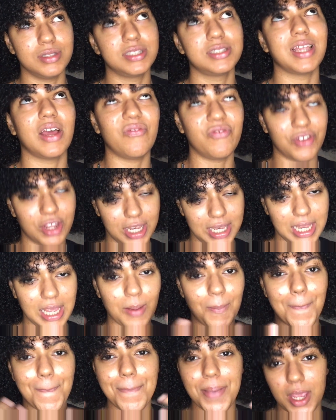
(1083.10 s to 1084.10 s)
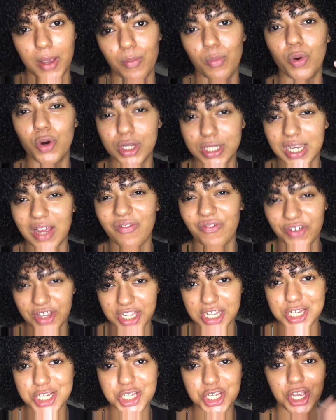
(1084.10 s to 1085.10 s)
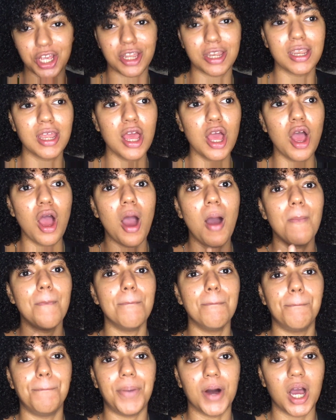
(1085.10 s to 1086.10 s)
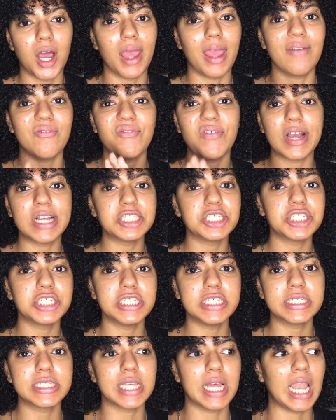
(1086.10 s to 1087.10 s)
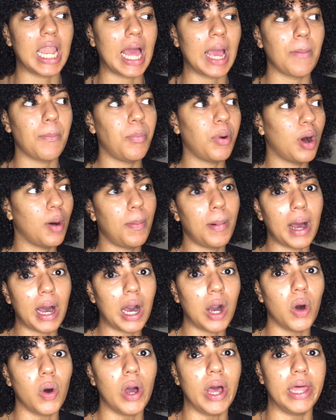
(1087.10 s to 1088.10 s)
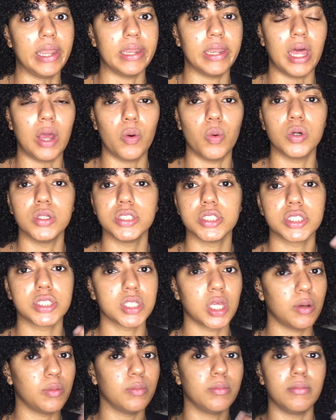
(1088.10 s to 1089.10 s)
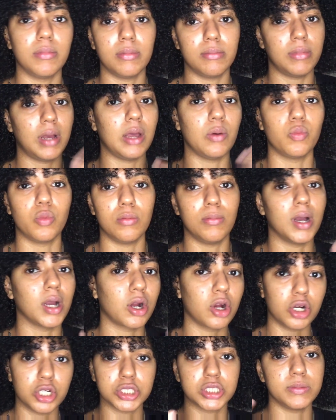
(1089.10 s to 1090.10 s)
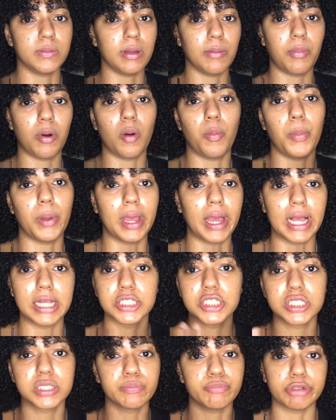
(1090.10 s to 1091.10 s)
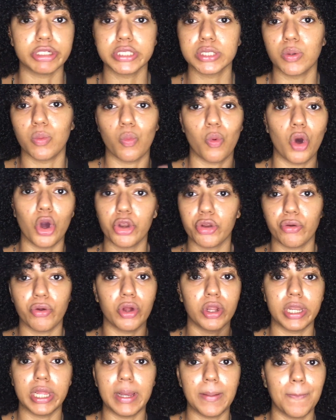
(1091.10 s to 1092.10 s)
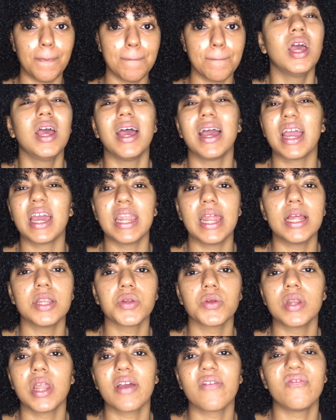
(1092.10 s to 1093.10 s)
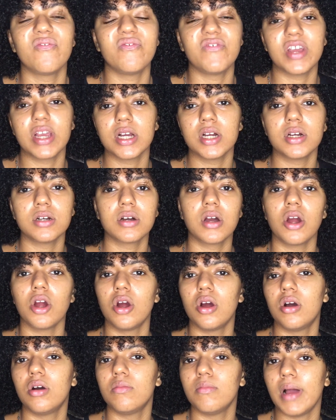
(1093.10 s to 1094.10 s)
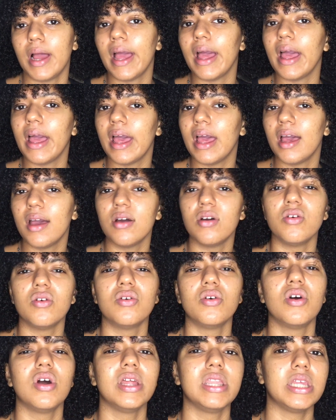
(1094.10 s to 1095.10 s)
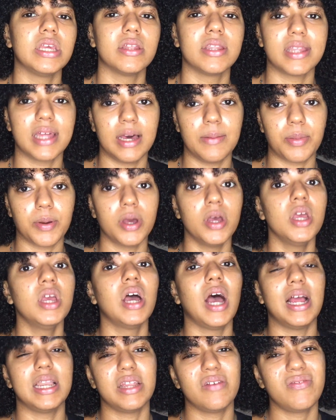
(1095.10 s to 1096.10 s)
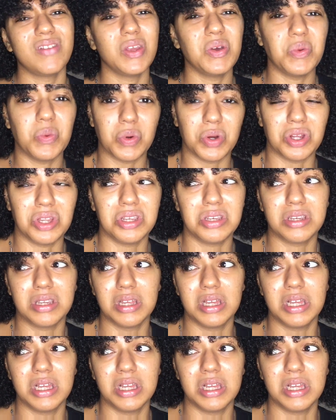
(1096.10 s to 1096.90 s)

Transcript: definitely a bit more definition. But if I just need to like pop out and I want my curls to be popping, I just spray some water on it. Again, I don't like finger curl my hair or any of that, but I definitely would